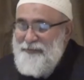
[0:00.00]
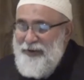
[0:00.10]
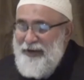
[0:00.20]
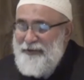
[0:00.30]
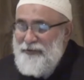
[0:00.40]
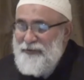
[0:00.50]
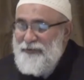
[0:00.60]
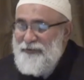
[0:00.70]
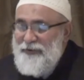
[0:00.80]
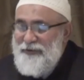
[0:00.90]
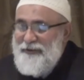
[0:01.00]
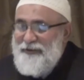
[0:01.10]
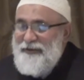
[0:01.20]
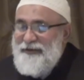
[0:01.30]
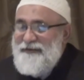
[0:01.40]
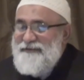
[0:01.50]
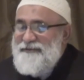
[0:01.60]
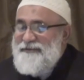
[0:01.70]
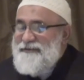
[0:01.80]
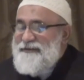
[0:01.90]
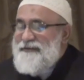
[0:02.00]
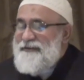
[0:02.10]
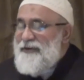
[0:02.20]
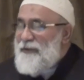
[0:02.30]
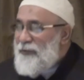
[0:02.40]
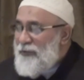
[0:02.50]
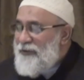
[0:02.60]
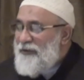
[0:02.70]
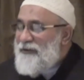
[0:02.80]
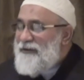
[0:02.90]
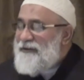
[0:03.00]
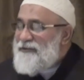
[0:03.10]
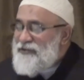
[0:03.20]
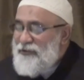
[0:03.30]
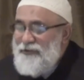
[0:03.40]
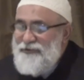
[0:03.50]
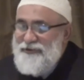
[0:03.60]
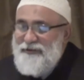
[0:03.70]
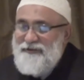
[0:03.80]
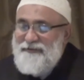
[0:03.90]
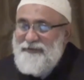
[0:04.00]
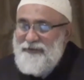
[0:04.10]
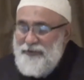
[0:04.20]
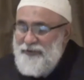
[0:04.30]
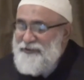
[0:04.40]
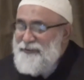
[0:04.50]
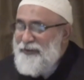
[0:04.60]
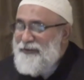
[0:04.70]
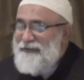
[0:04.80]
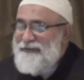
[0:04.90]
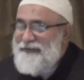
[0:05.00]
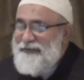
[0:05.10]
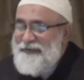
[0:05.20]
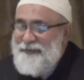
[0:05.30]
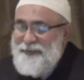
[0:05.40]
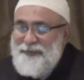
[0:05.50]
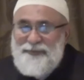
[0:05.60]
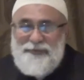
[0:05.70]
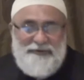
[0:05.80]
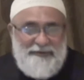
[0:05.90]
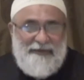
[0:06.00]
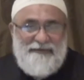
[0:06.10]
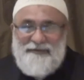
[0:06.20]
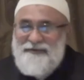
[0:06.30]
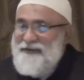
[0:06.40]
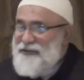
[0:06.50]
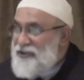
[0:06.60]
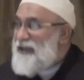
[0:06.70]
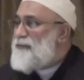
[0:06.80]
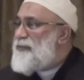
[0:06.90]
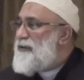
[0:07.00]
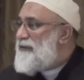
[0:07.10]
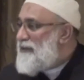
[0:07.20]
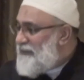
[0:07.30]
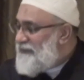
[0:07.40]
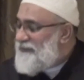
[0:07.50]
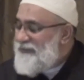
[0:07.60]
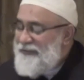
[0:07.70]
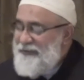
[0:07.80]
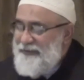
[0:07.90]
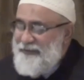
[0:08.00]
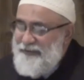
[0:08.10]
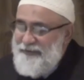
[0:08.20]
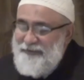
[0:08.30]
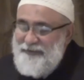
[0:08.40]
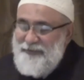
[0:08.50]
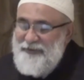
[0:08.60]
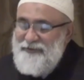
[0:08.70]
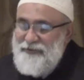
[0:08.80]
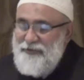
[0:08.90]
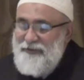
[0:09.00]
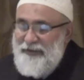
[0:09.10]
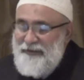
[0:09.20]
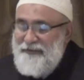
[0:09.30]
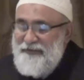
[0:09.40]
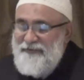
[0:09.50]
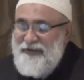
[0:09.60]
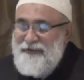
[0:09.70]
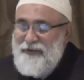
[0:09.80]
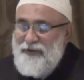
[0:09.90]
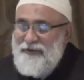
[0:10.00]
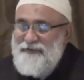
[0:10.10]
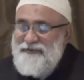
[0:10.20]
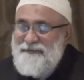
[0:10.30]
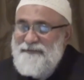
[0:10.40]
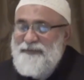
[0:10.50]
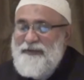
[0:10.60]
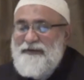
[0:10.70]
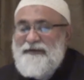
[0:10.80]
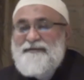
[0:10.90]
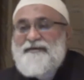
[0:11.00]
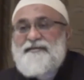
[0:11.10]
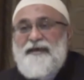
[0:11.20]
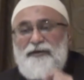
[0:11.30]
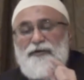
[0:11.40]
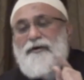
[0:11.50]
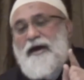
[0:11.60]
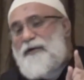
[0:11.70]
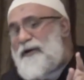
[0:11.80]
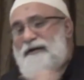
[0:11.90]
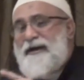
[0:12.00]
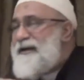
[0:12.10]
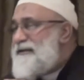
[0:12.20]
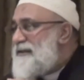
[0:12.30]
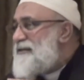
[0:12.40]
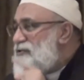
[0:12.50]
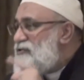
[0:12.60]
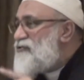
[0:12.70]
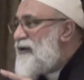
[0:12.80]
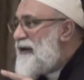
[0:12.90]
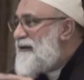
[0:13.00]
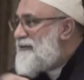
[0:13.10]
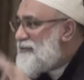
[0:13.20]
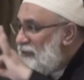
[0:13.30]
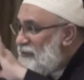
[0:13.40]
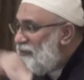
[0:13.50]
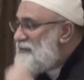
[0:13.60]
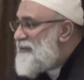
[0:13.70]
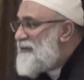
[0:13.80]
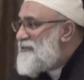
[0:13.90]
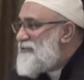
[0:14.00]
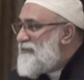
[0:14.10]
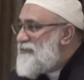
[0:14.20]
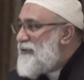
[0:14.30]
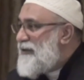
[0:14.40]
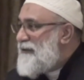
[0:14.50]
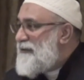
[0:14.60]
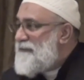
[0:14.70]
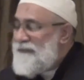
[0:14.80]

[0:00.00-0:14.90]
man who is a warrior, a soldier, a horseman, a protector, a champion of what is good and the divine cause. They say, you know how a knight is trained? He's got three stages of training.